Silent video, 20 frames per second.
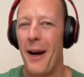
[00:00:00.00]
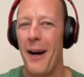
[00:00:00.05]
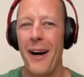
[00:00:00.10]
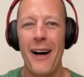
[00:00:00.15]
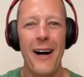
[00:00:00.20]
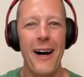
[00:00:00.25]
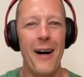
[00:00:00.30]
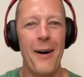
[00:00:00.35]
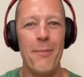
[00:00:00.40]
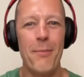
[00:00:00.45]

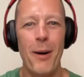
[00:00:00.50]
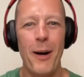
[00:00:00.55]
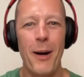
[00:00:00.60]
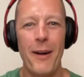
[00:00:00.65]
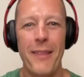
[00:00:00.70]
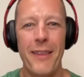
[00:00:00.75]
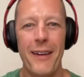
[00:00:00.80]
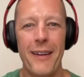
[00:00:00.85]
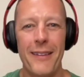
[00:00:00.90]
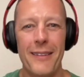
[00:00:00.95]
oh,
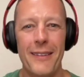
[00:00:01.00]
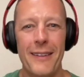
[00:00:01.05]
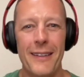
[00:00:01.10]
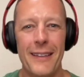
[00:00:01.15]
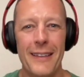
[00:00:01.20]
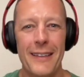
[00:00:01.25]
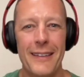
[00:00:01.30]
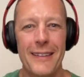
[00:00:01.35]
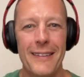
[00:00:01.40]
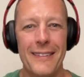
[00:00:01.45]
Martha,
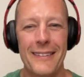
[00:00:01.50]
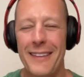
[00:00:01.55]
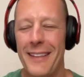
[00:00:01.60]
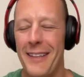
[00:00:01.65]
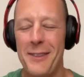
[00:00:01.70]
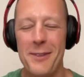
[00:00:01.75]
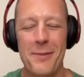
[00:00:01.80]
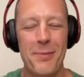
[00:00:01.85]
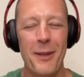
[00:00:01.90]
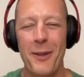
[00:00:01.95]
this
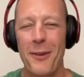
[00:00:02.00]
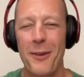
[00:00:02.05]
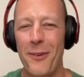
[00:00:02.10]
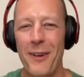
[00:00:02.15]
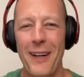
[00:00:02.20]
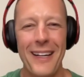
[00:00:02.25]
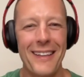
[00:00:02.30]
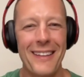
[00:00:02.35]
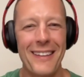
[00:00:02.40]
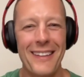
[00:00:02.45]
has been
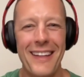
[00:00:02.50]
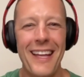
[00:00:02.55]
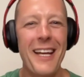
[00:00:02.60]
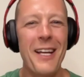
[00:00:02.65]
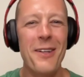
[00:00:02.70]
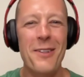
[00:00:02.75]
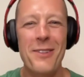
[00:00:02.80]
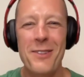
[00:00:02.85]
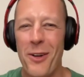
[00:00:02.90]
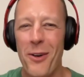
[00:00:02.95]
great. Thank
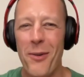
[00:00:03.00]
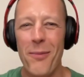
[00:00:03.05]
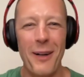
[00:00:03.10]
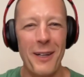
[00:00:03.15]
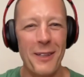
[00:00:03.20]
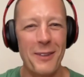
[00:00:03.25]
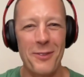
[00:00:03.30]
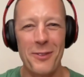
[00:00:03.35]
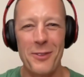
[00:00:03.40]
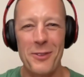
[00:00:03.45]
you so this much
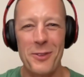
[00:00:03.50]
has been